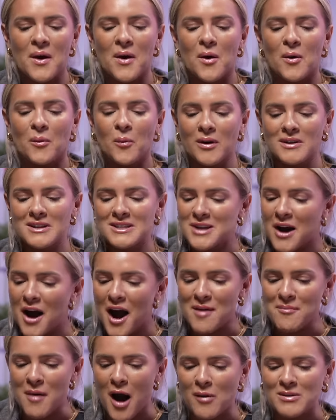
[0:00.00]
One
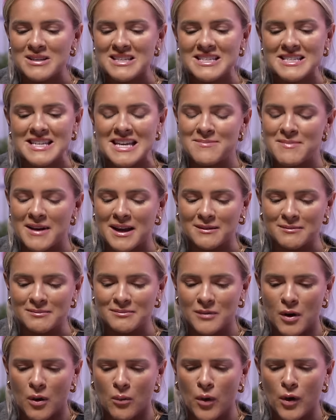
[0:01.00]
time, I was steaming.
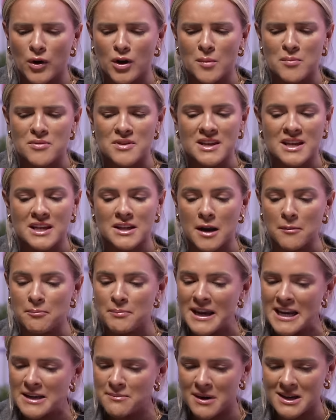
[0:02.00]
Woke up thinking I'd
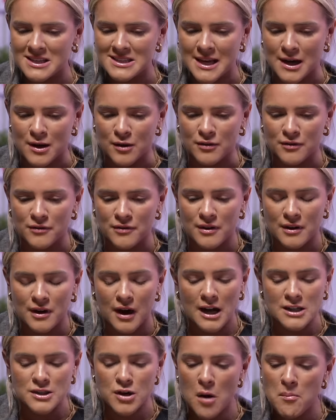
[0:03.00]
peed myself.
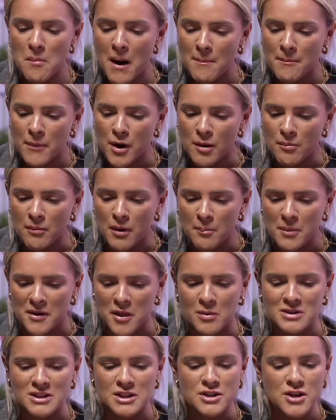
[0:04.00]
I told my mum, but
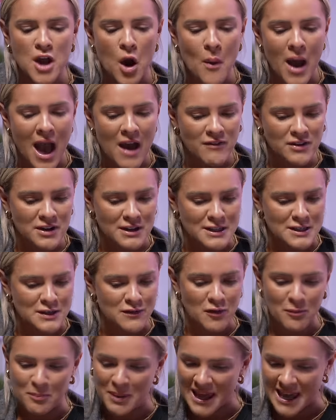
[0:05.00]
there was no evidence of
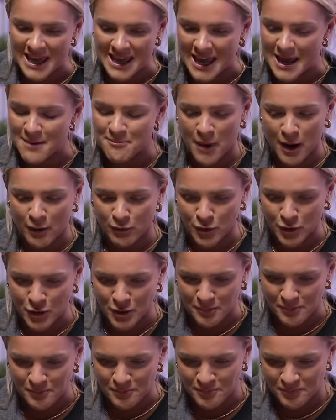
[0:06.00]
a pee in my
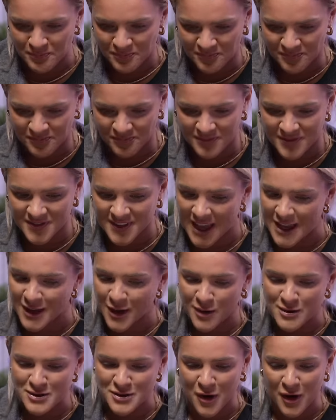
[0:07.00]
room. Day
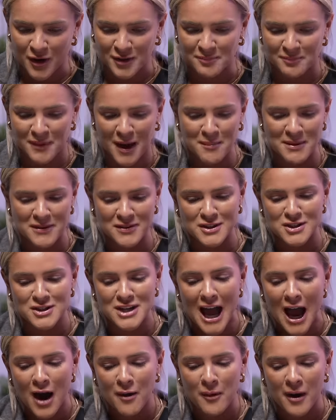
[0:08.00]
goes on. I'm in the
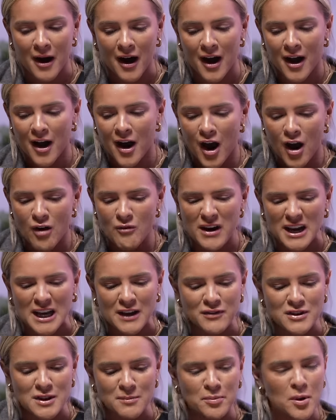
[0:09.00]
shower, ready
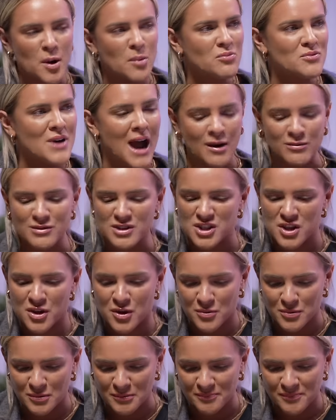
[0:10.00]
for the pub round
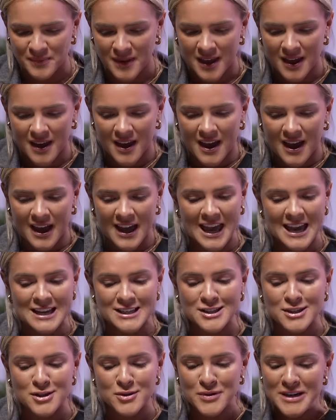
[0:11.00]
two. I hear
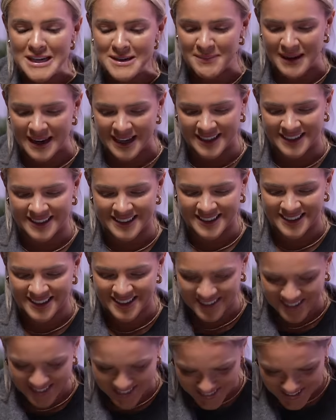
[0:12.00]
screaming.
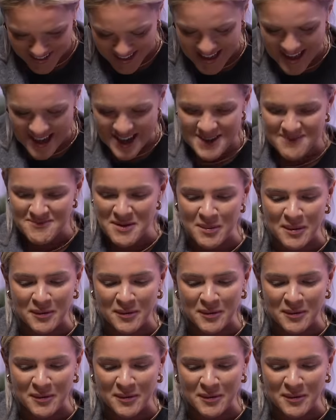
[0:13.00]
Mum